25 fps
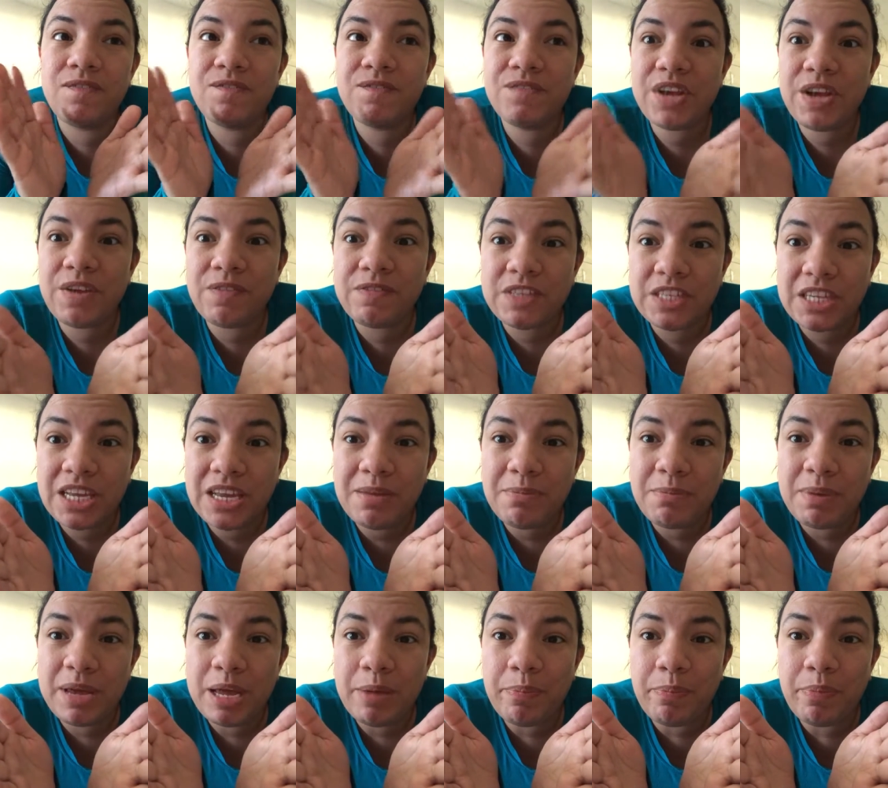
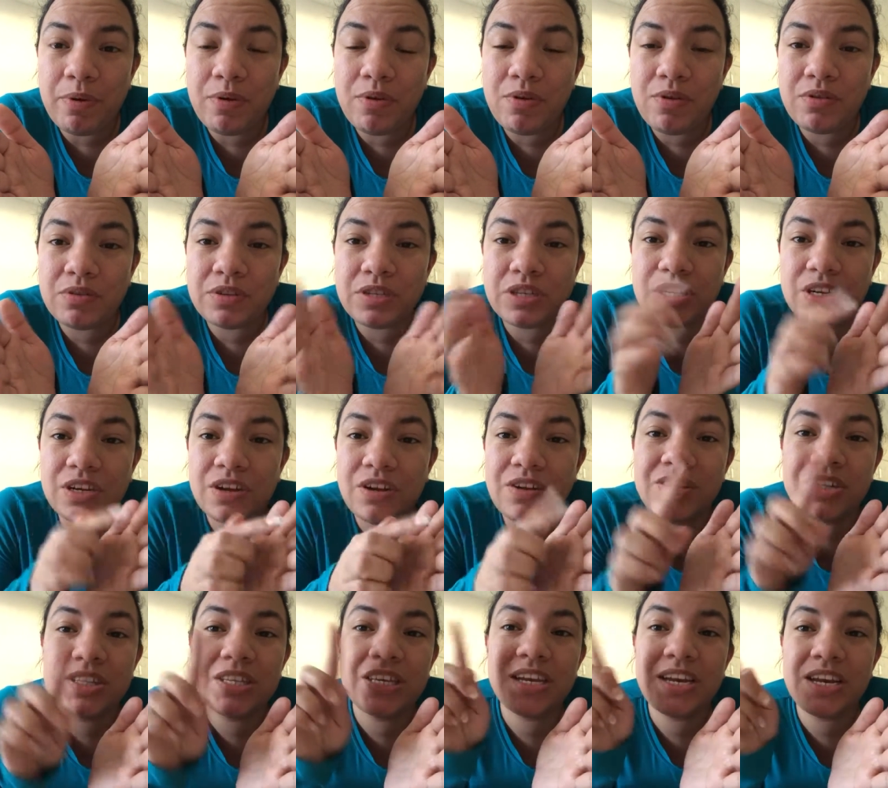15 people to
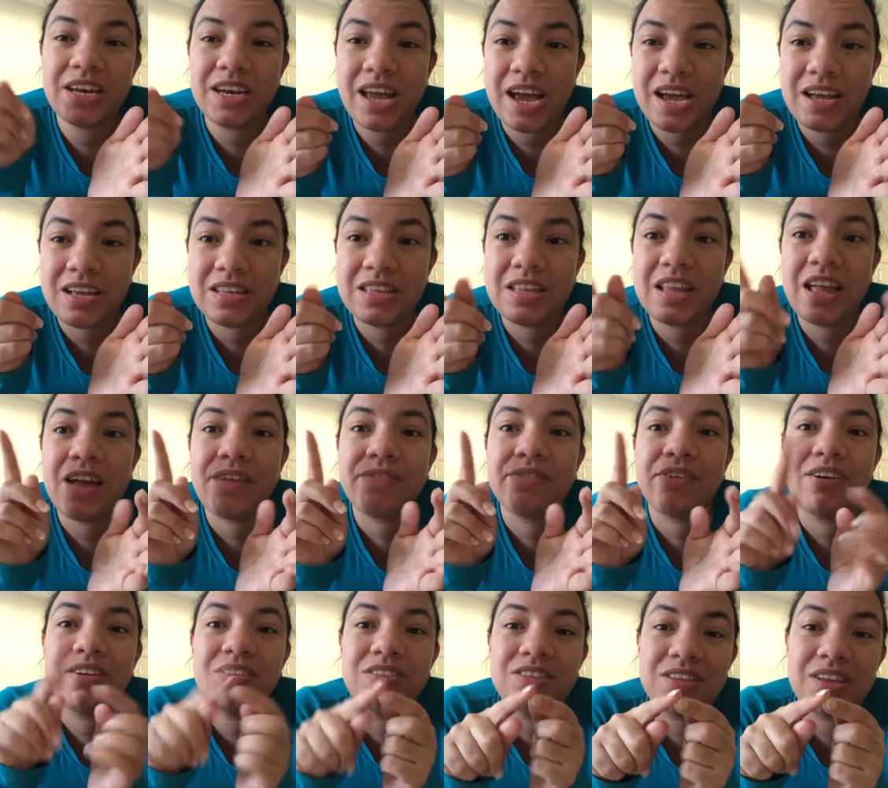go to the next
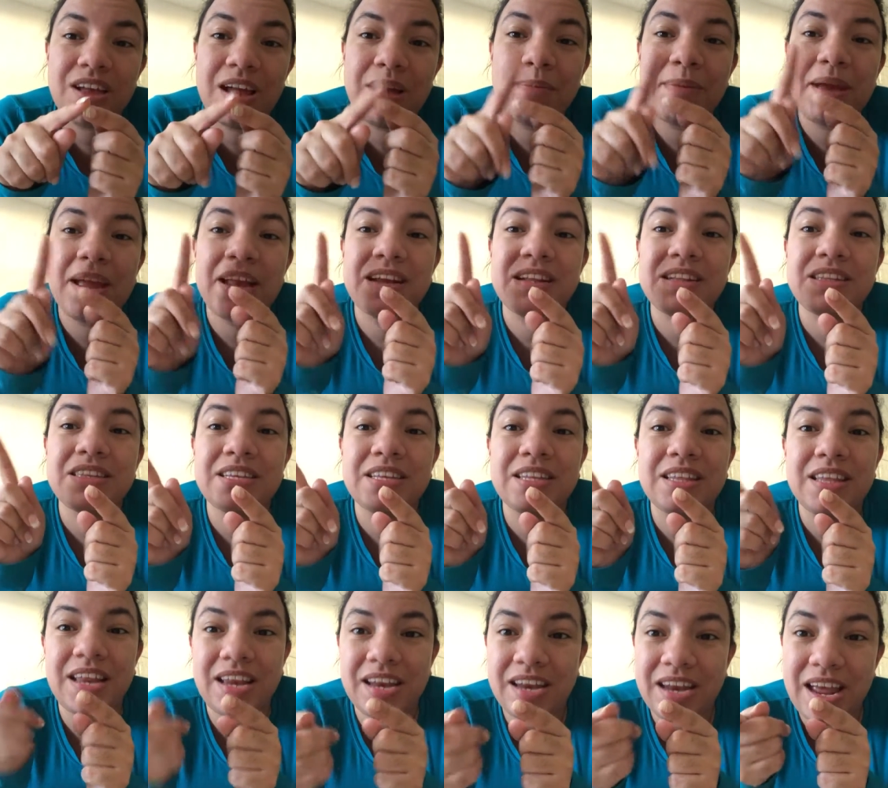level. So I made it to
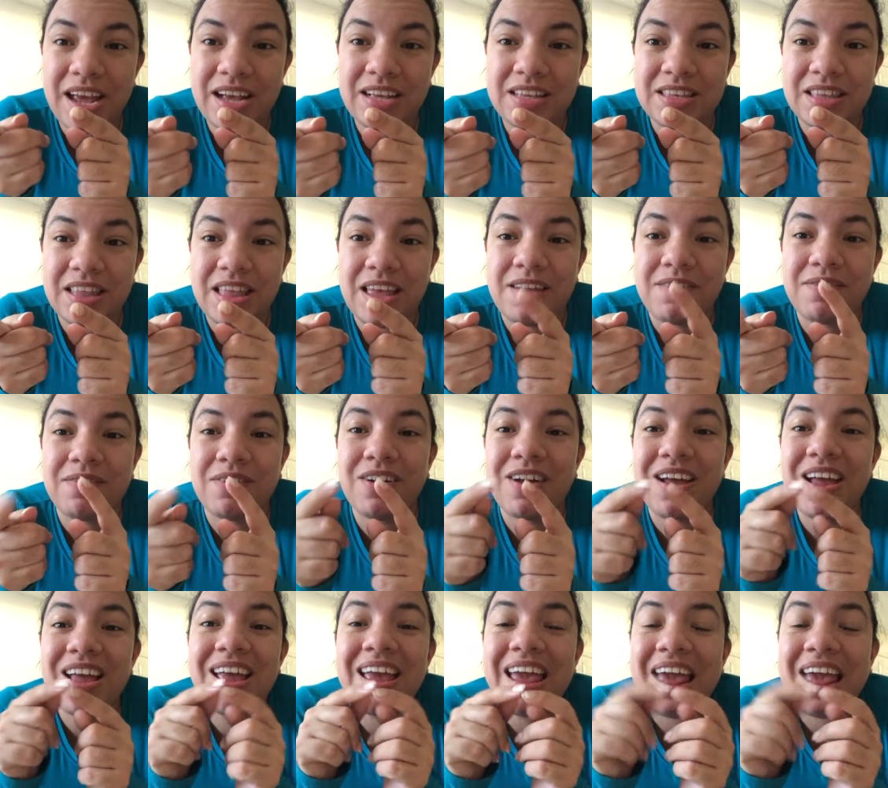the next level.